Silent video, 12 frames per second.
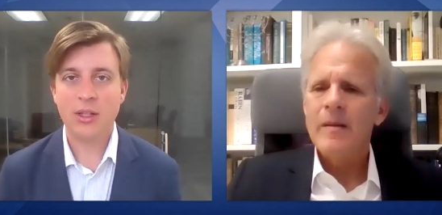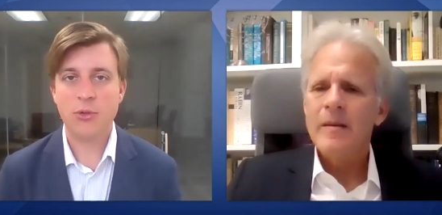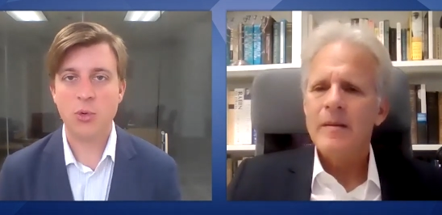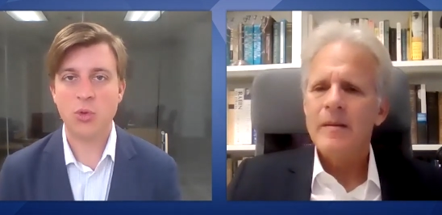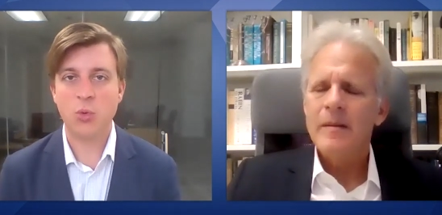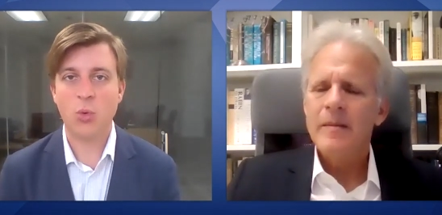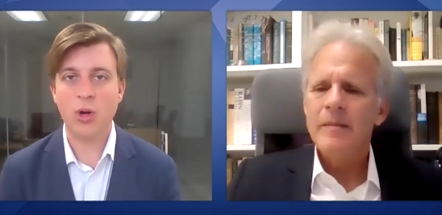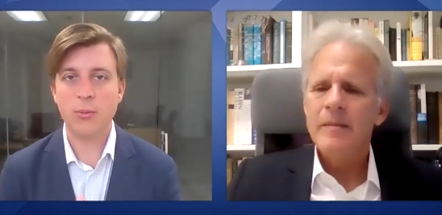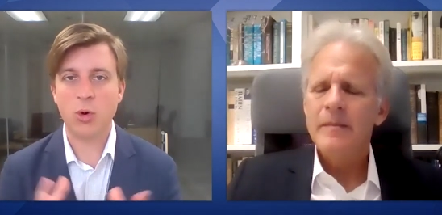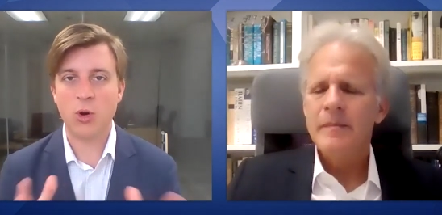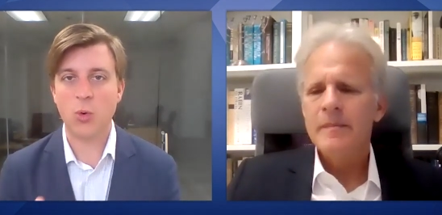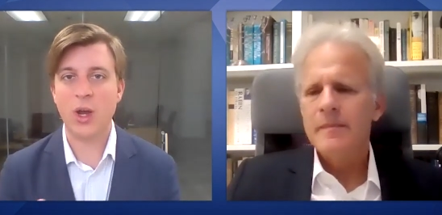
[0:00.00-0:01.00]
Speaker 1: I want to leave you
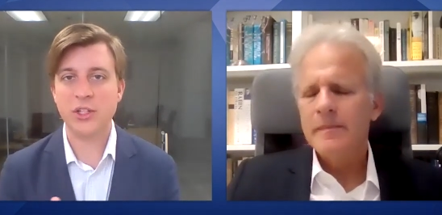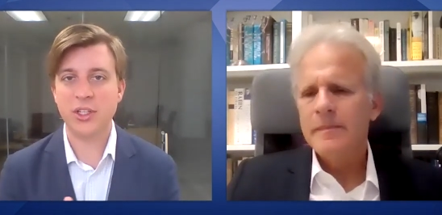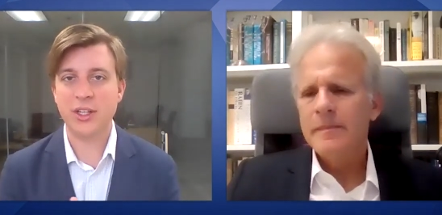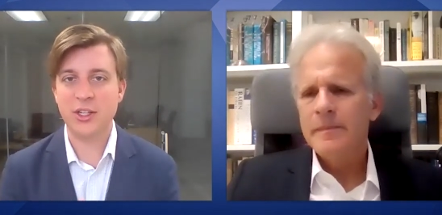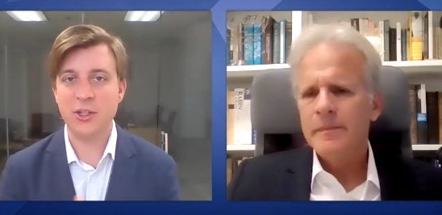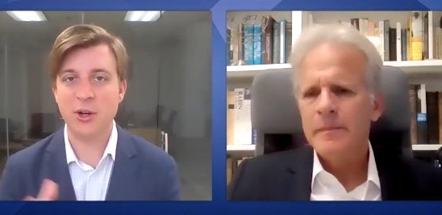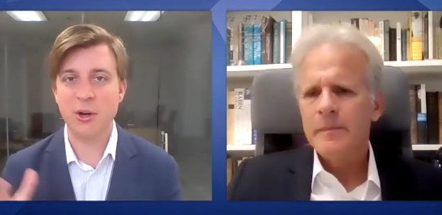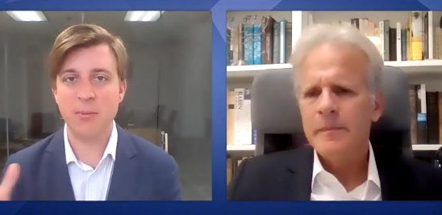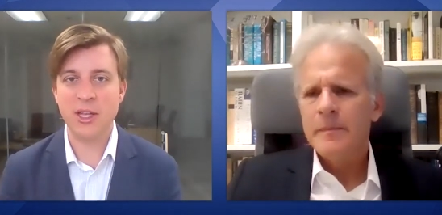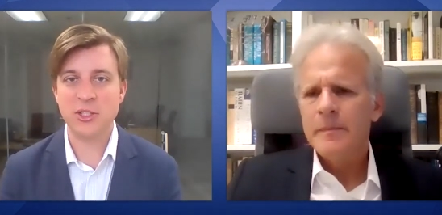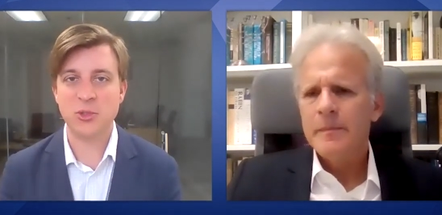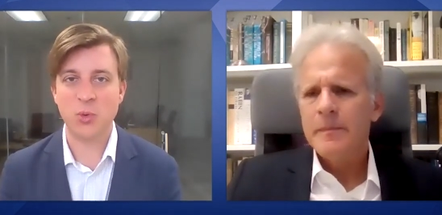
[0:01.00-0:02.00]
with one more question.
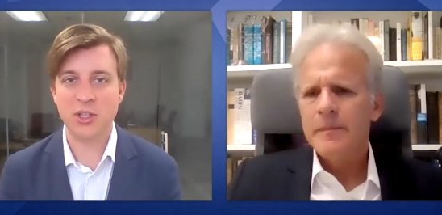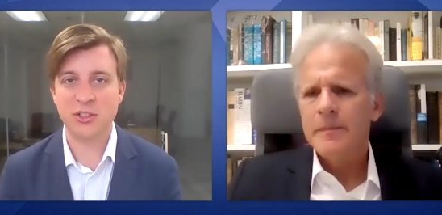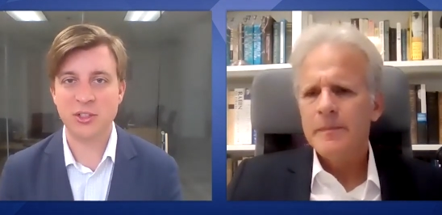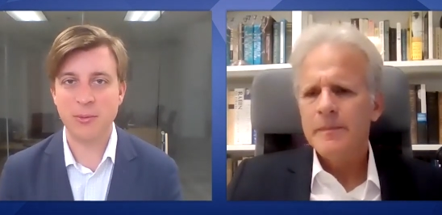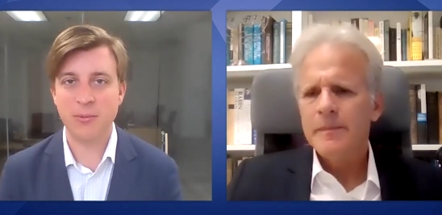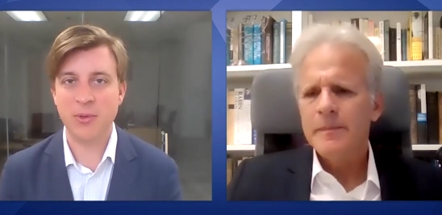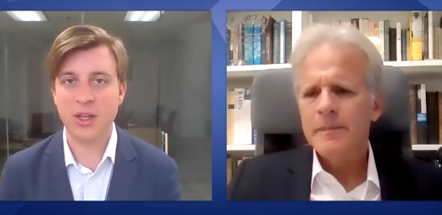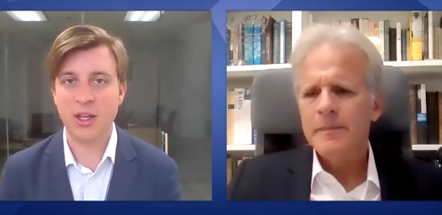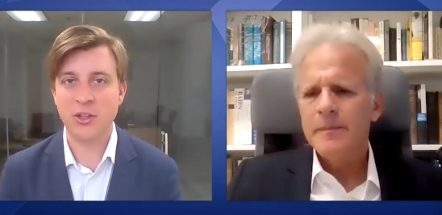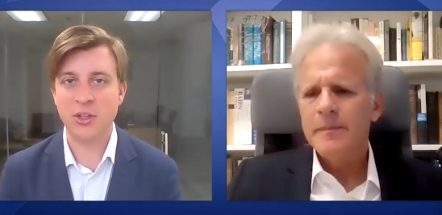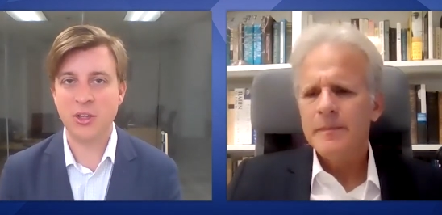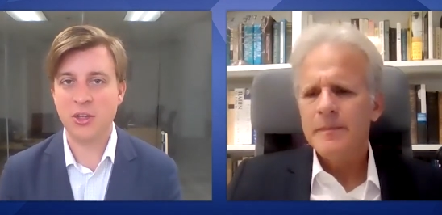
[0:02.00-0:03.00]
In your immense
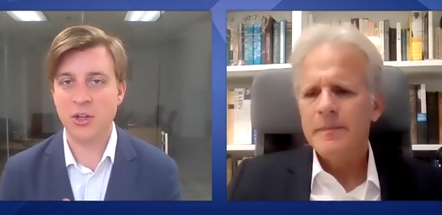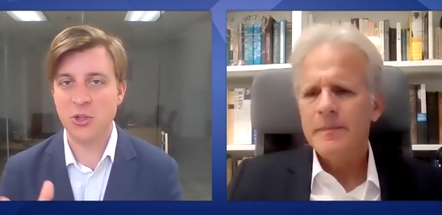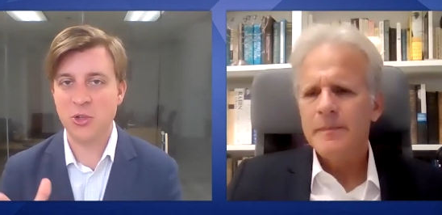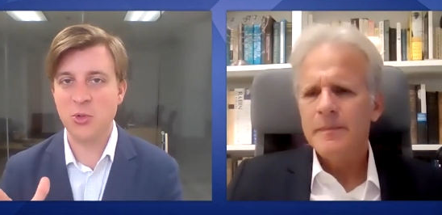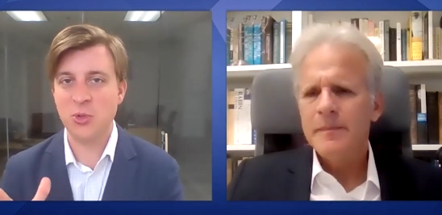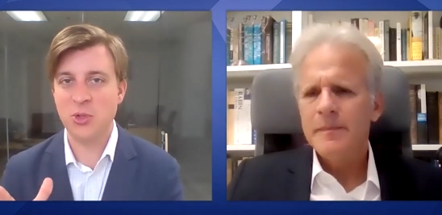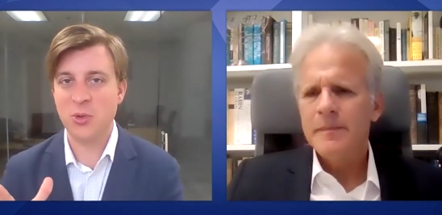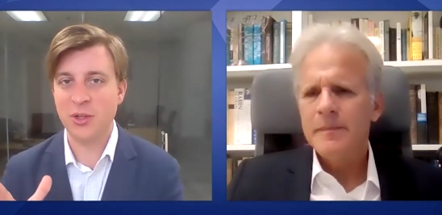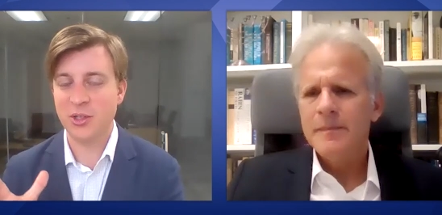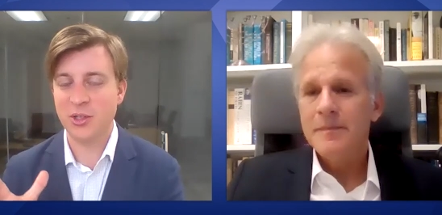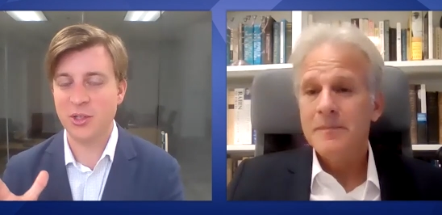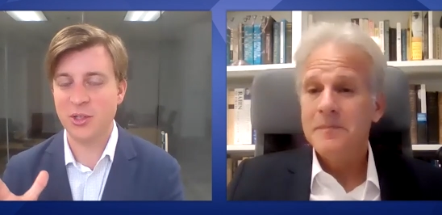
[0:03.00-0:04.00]
wisdom,
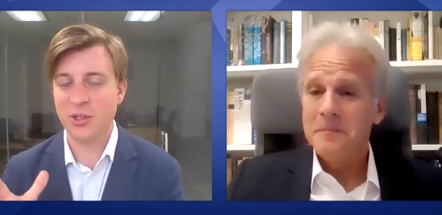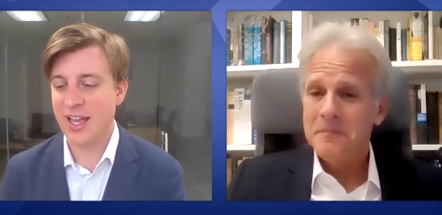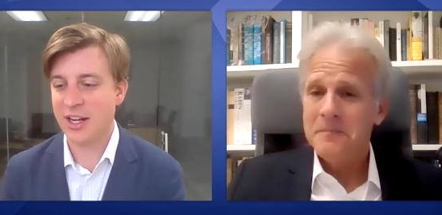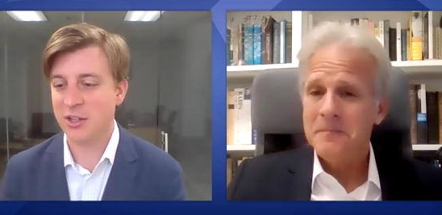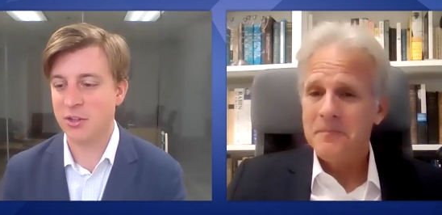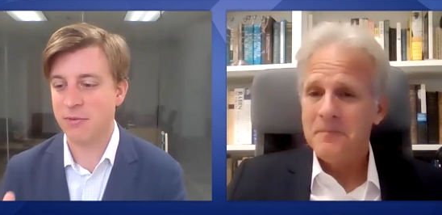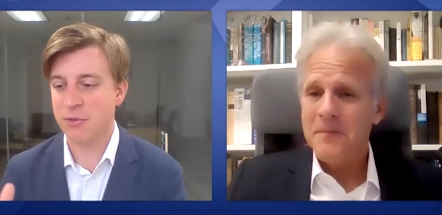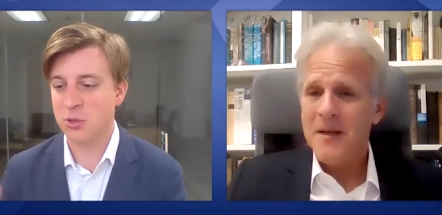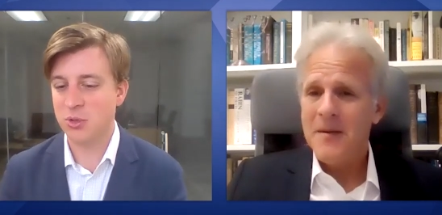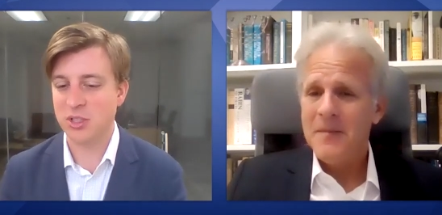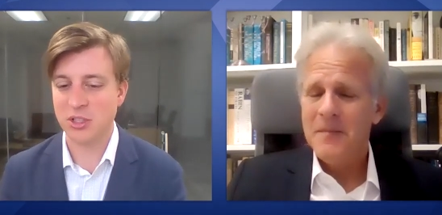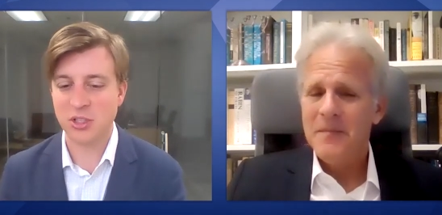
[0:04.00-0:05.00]
you understand how to
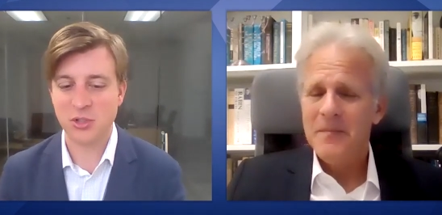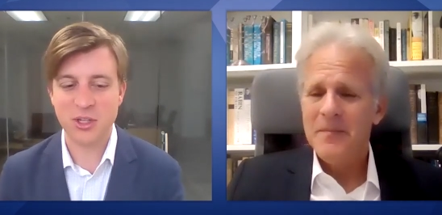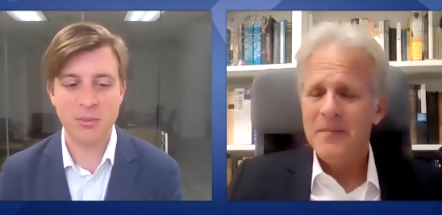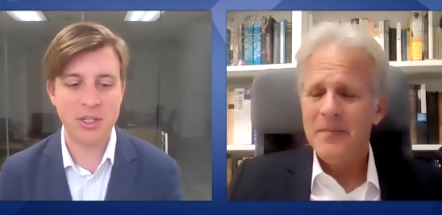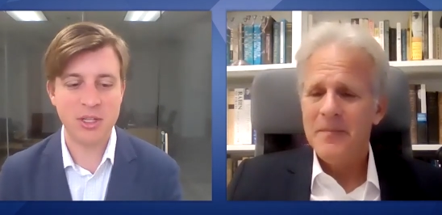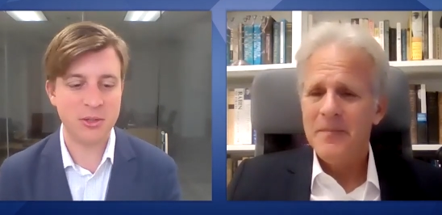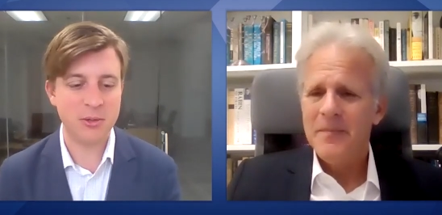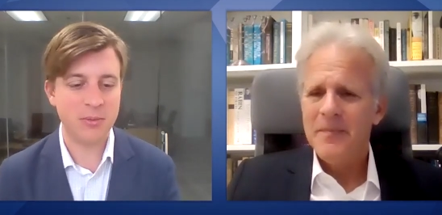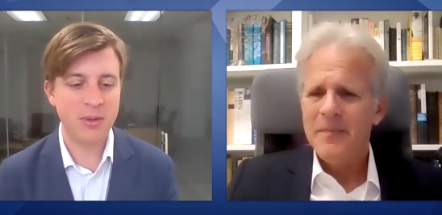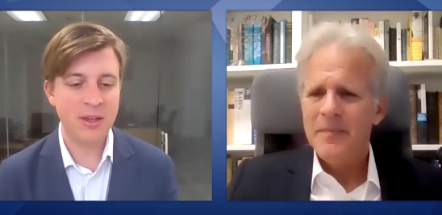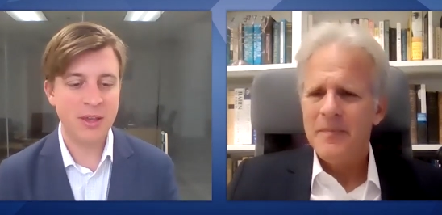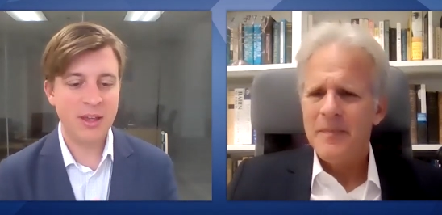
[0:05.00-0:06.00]
diffuse
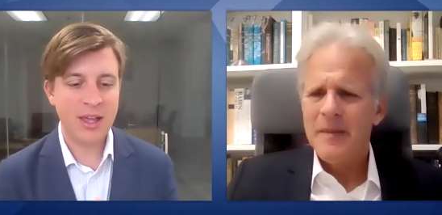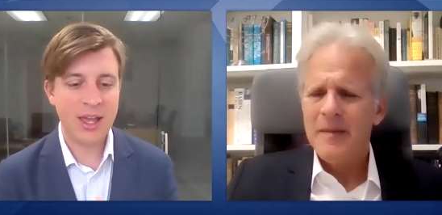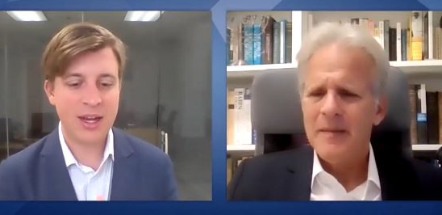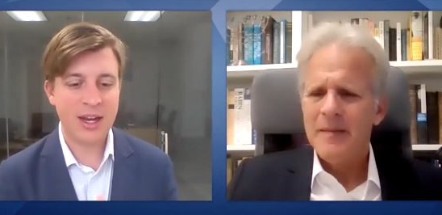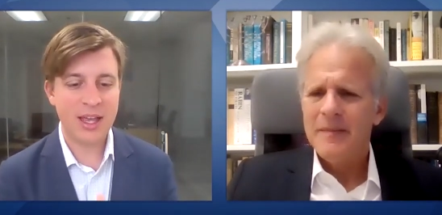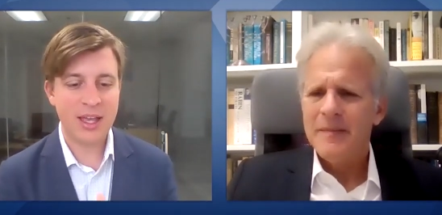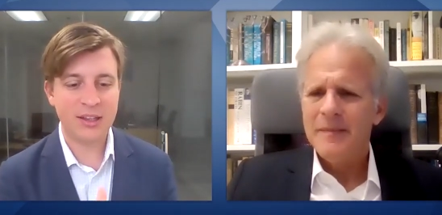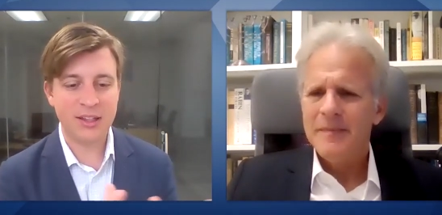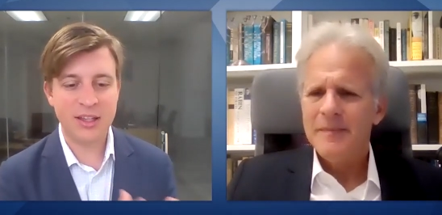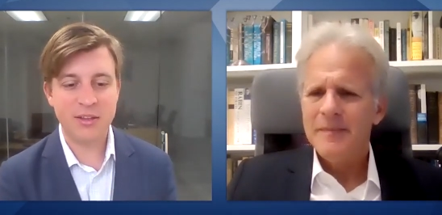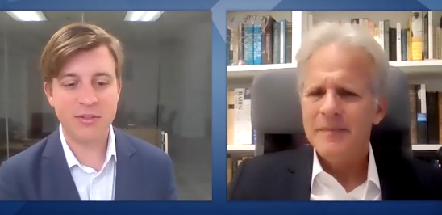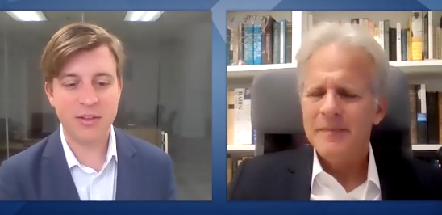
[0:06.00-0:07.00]
extremism
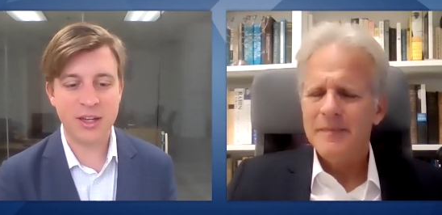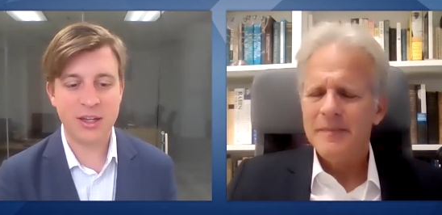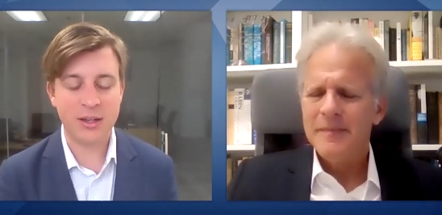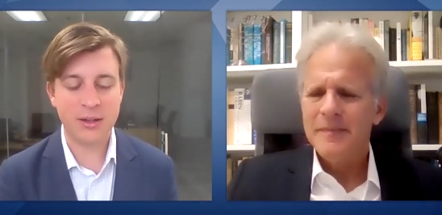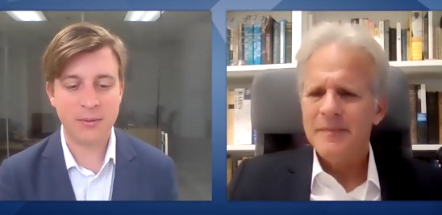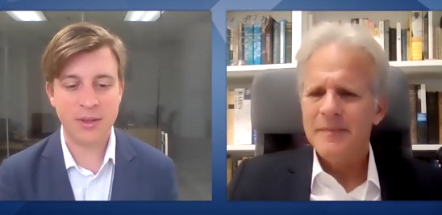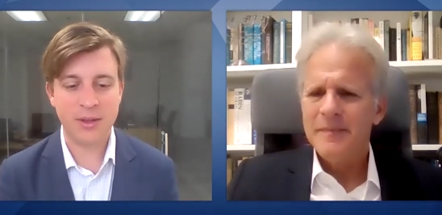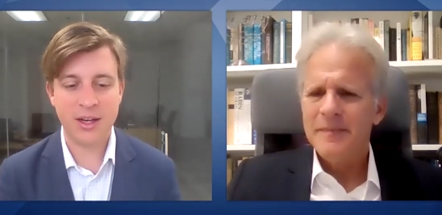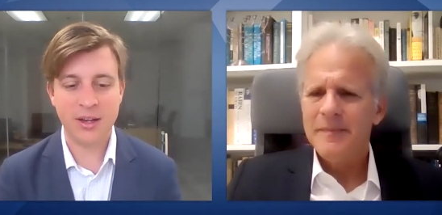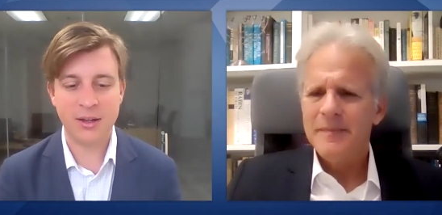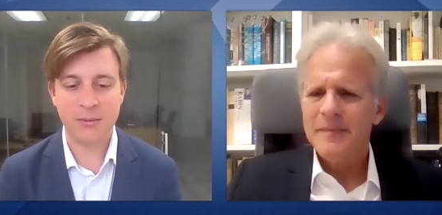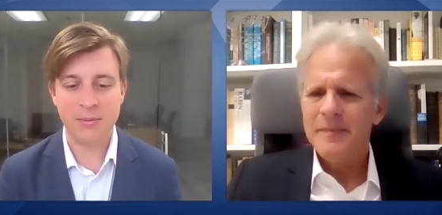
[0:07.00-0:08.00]
and live in a